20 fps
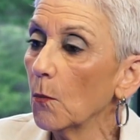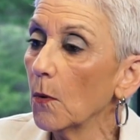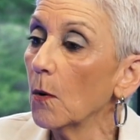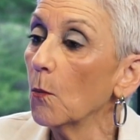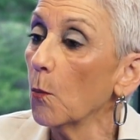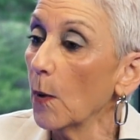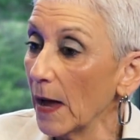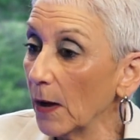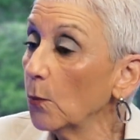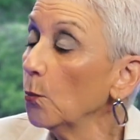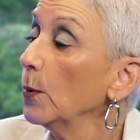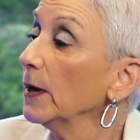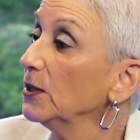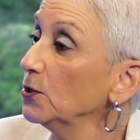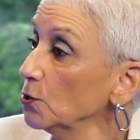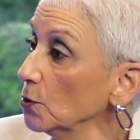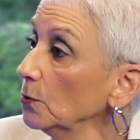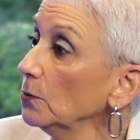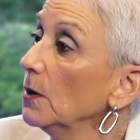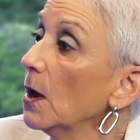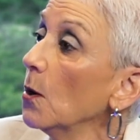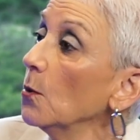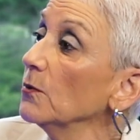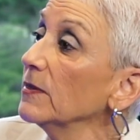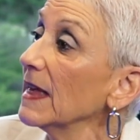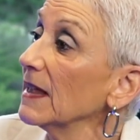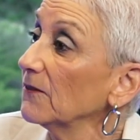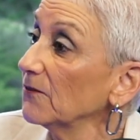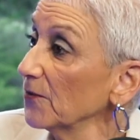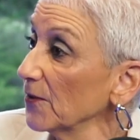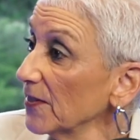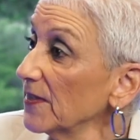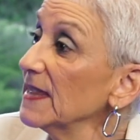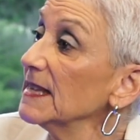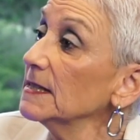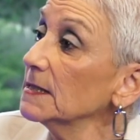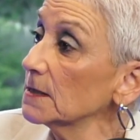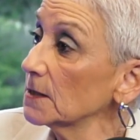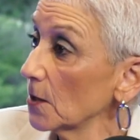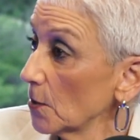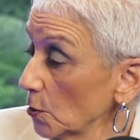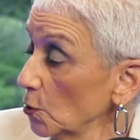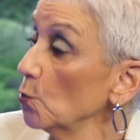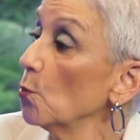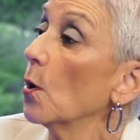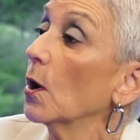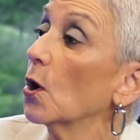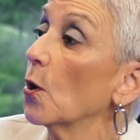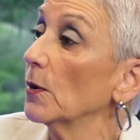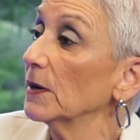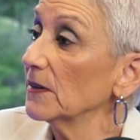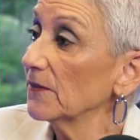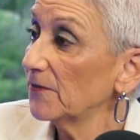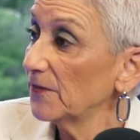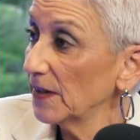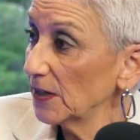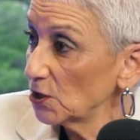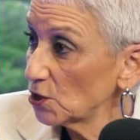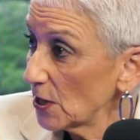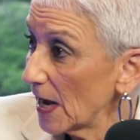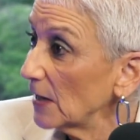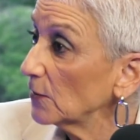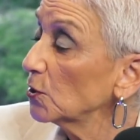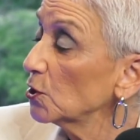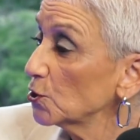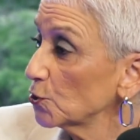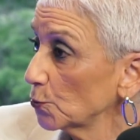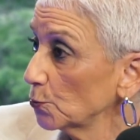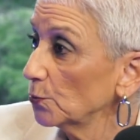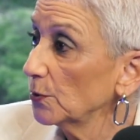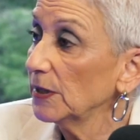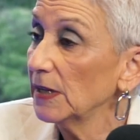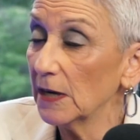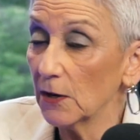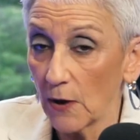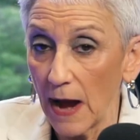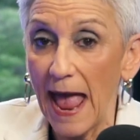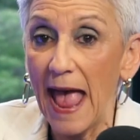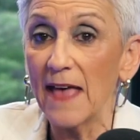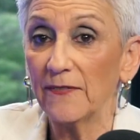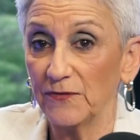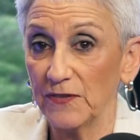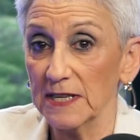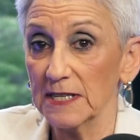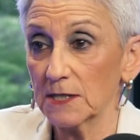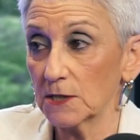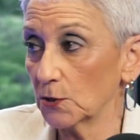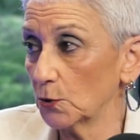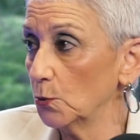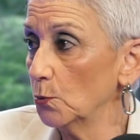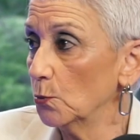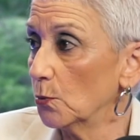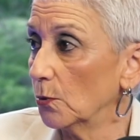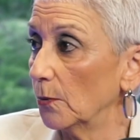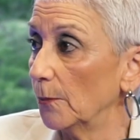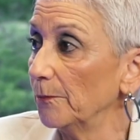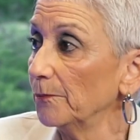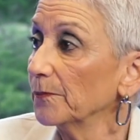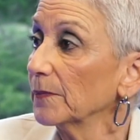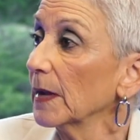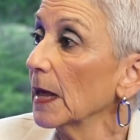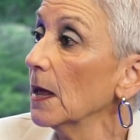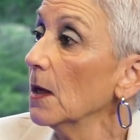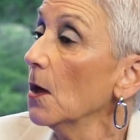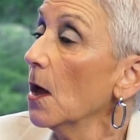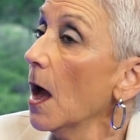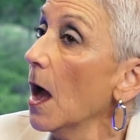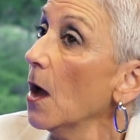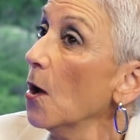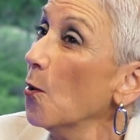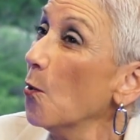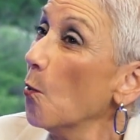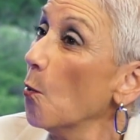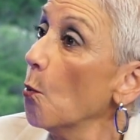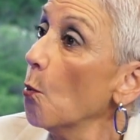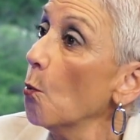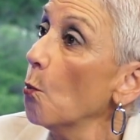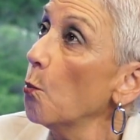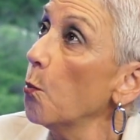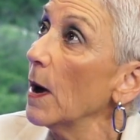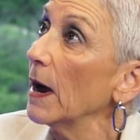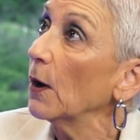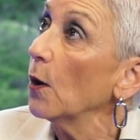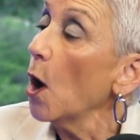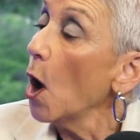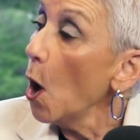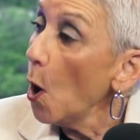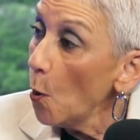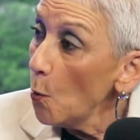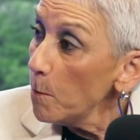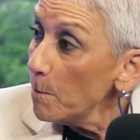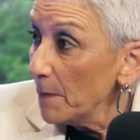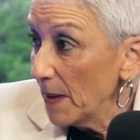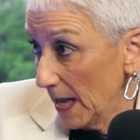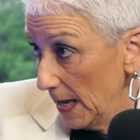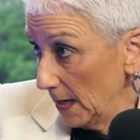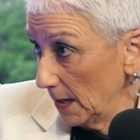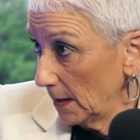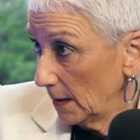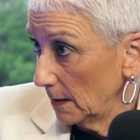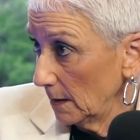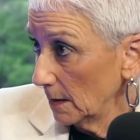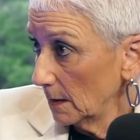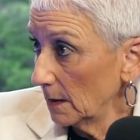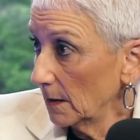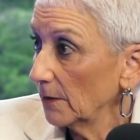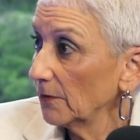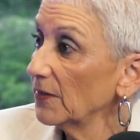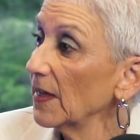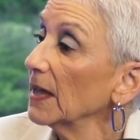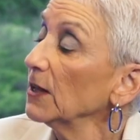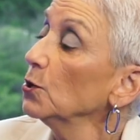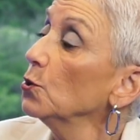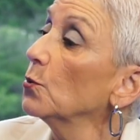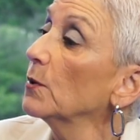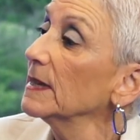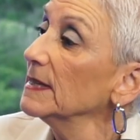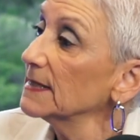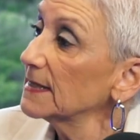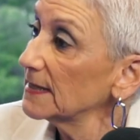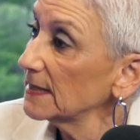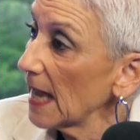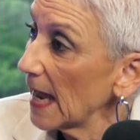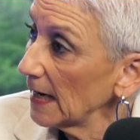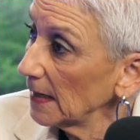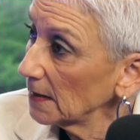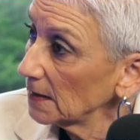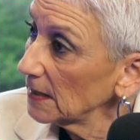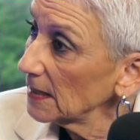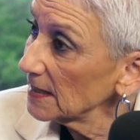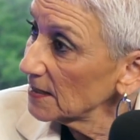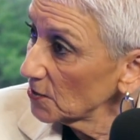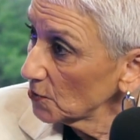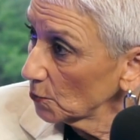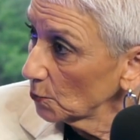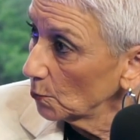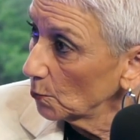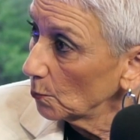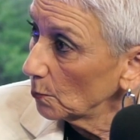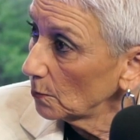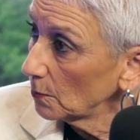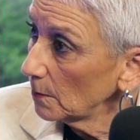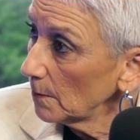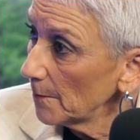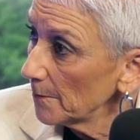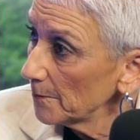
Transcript: Well, we do know that for this, you are going to finish out the school year at this school. We're hoping that you can stay at this school,